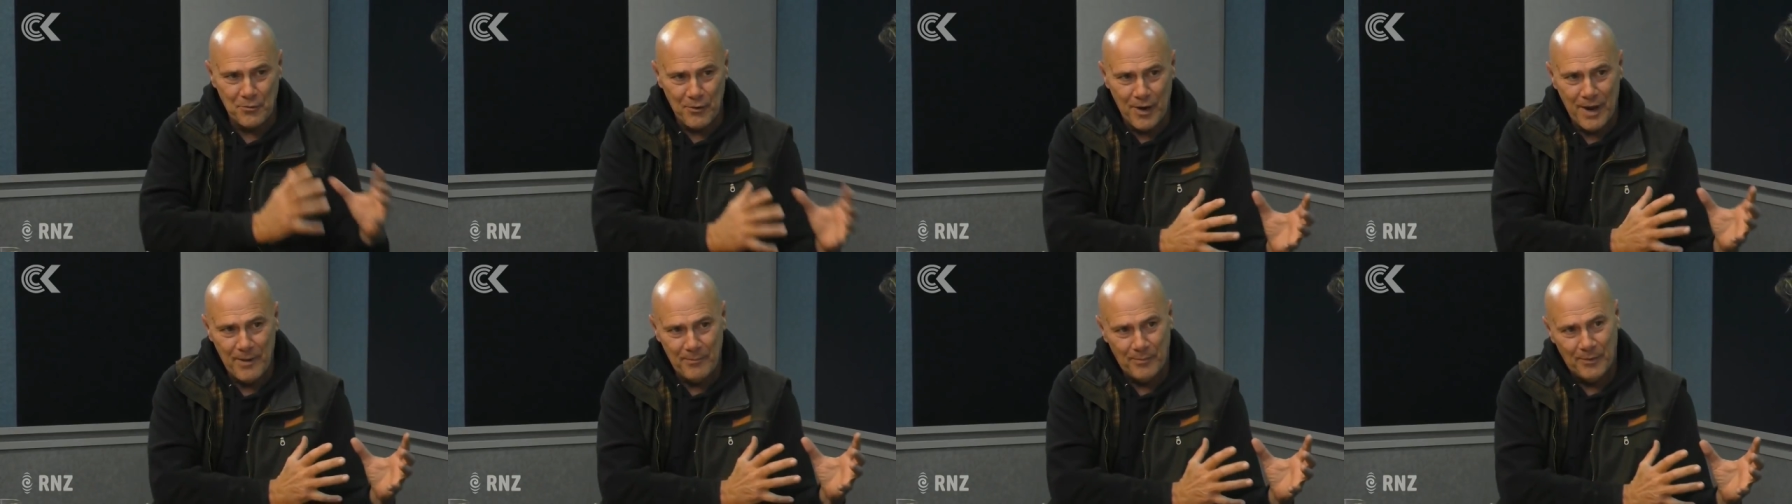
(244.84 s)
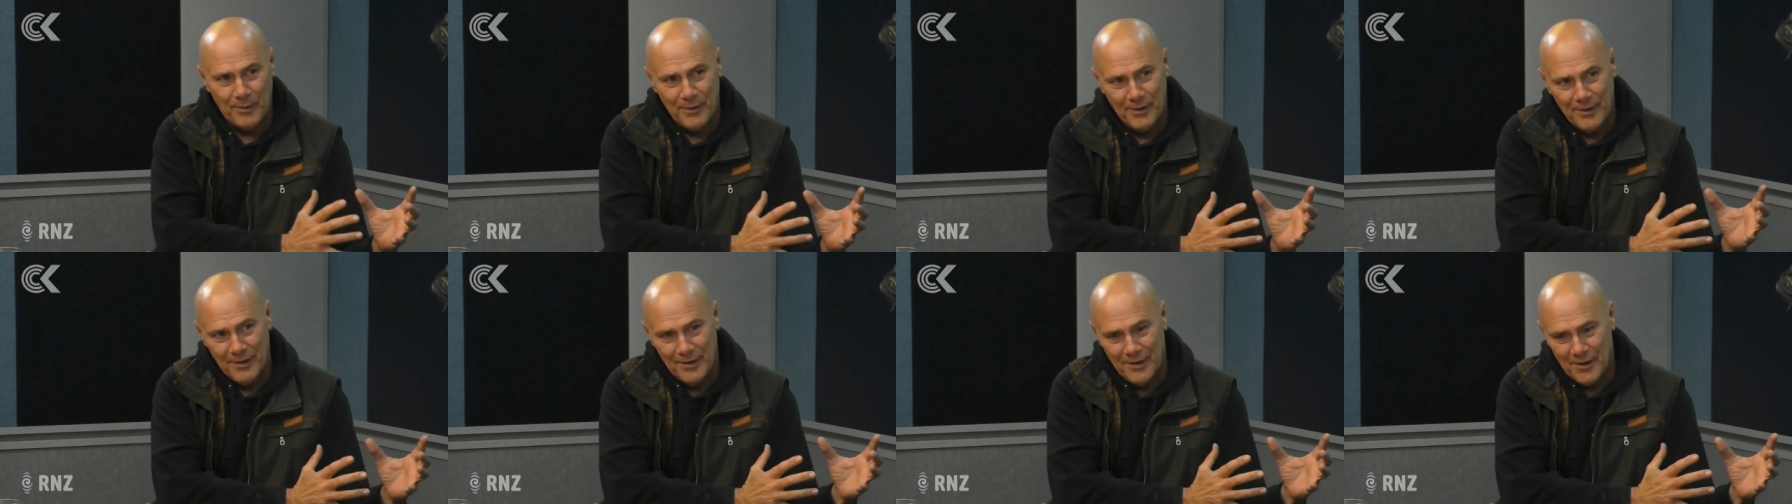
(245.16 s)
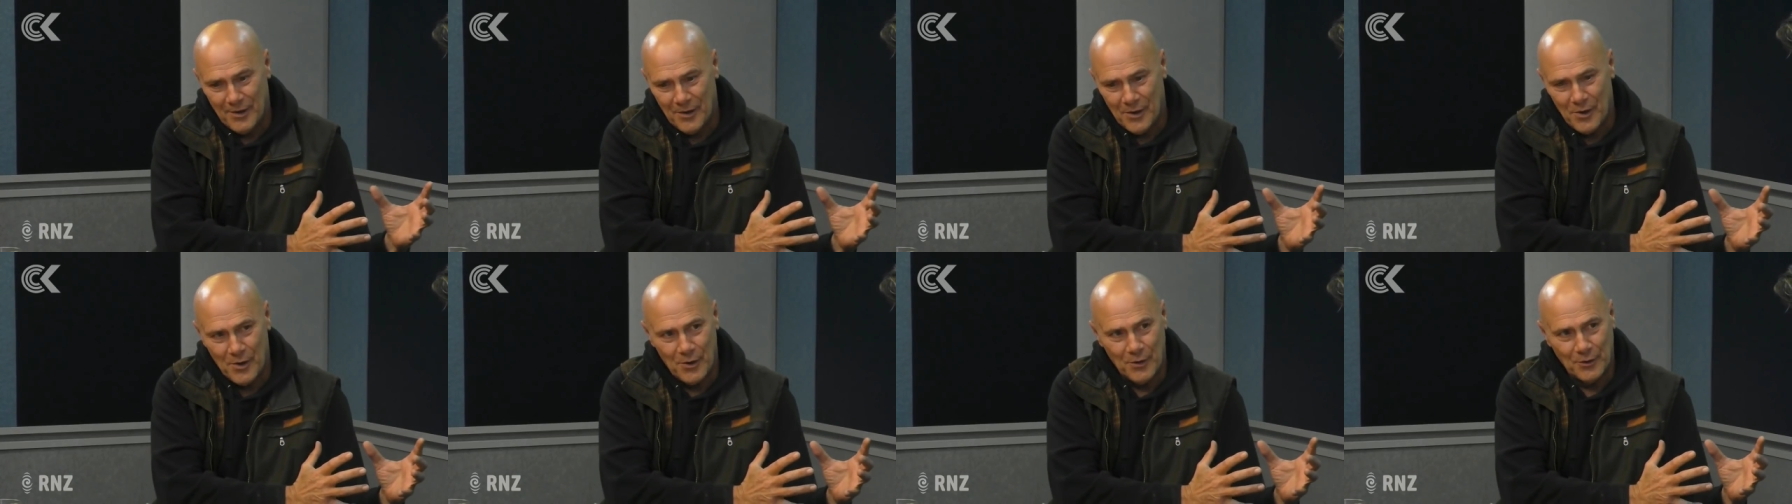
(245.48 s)
crap
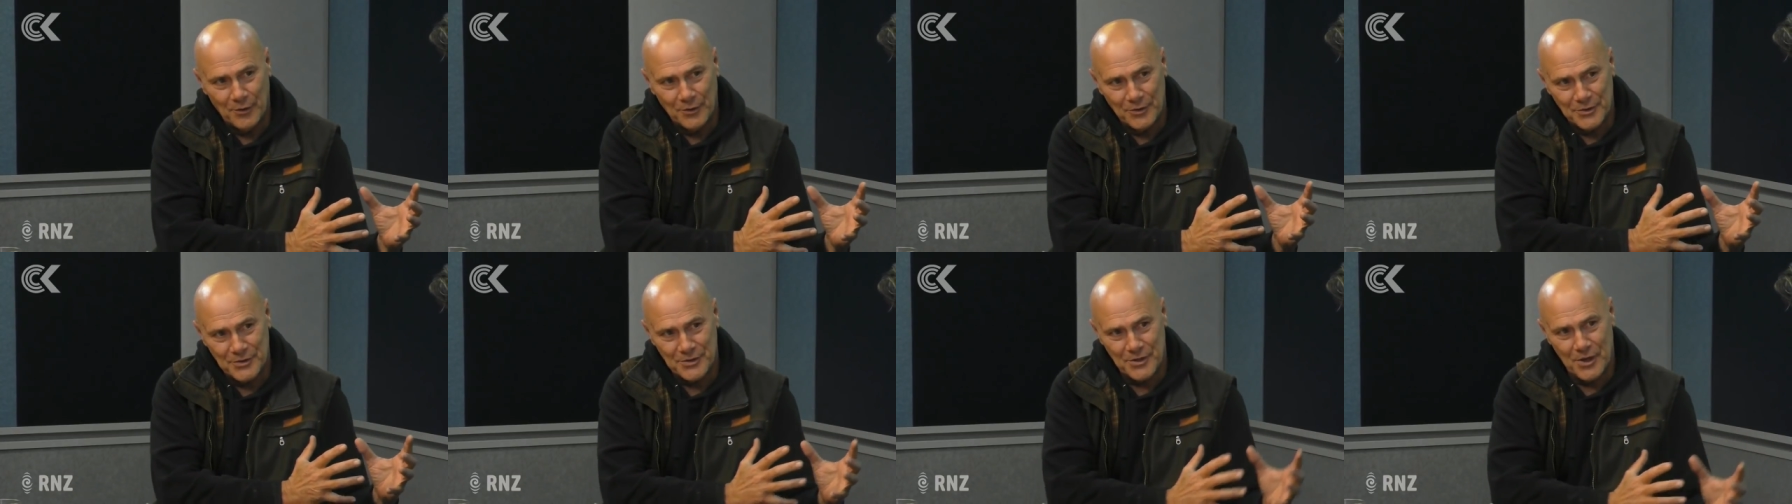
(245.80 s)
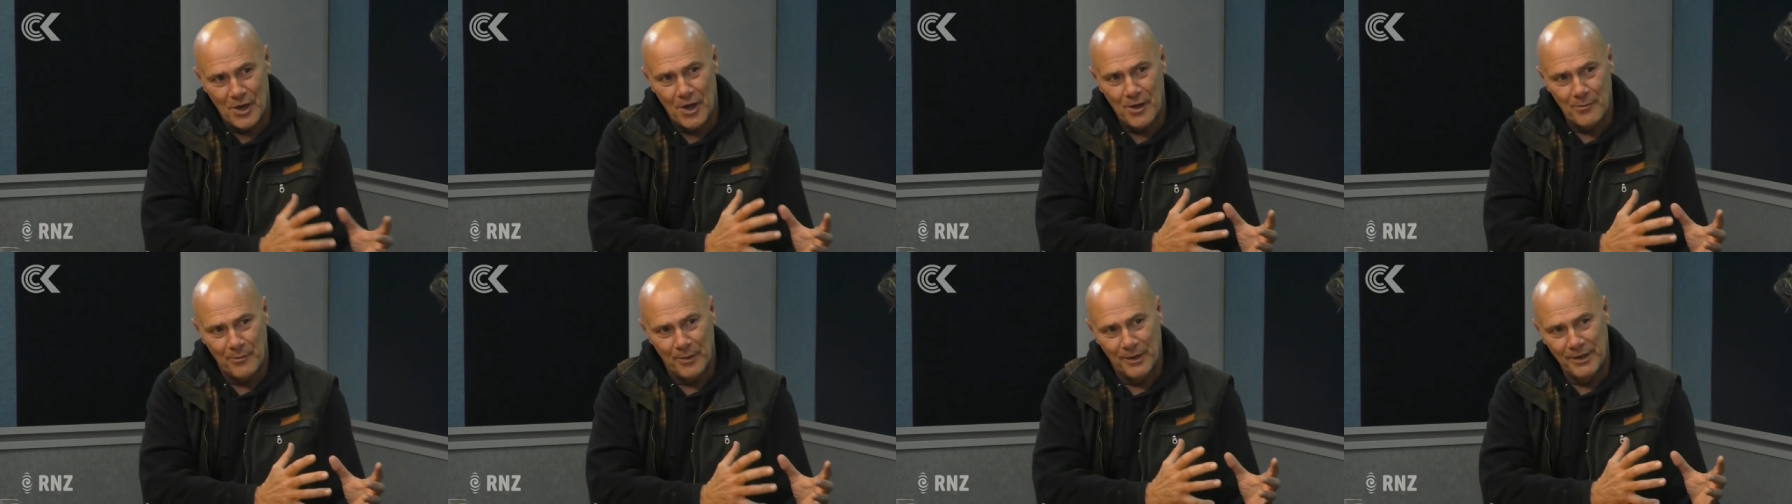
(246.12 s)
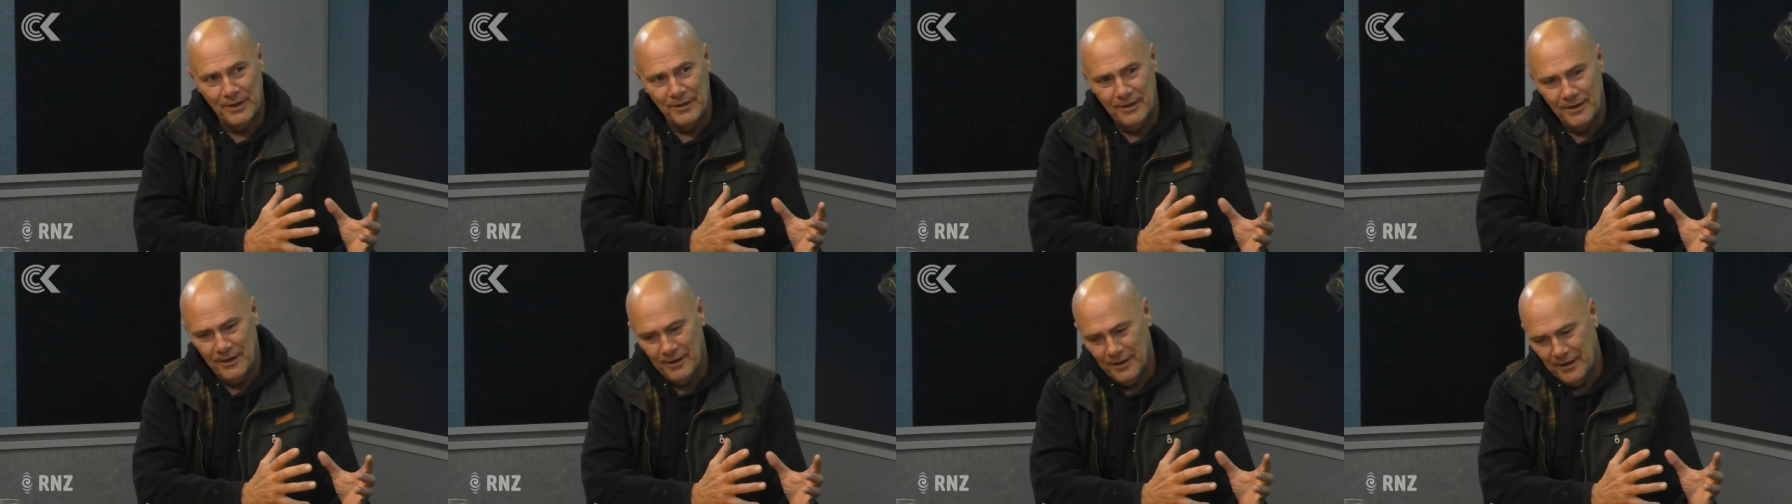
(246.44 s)
on
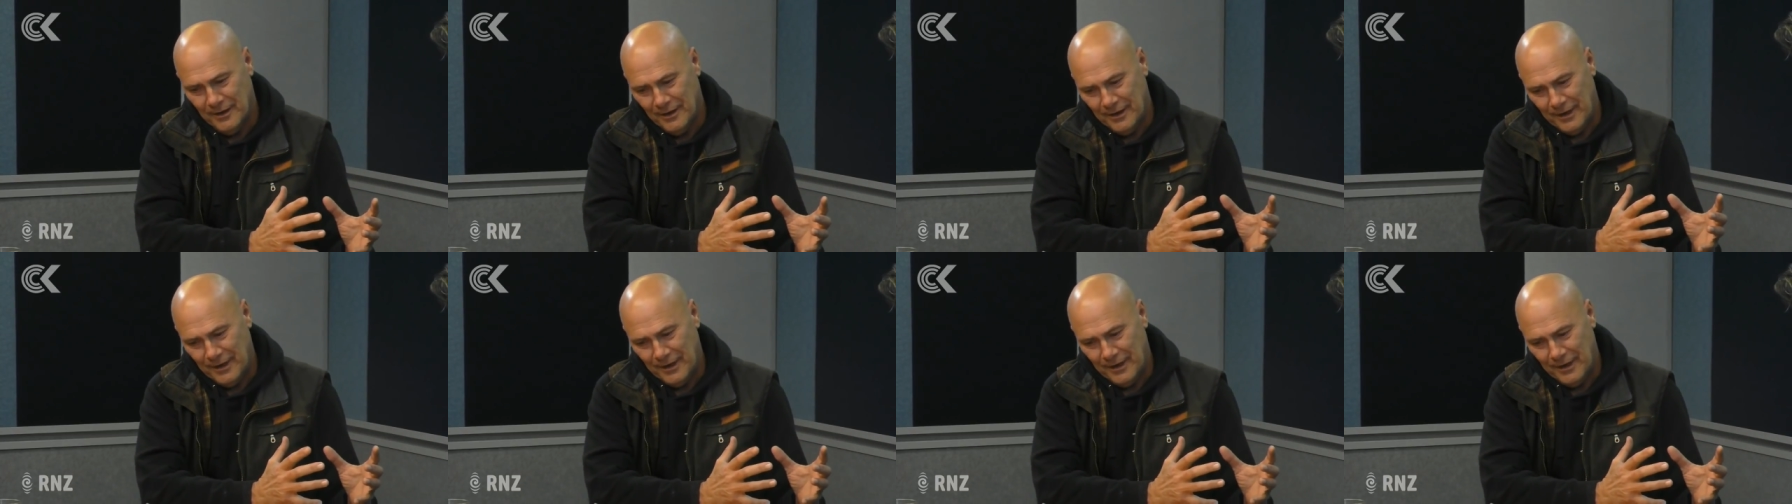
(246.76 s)
Simon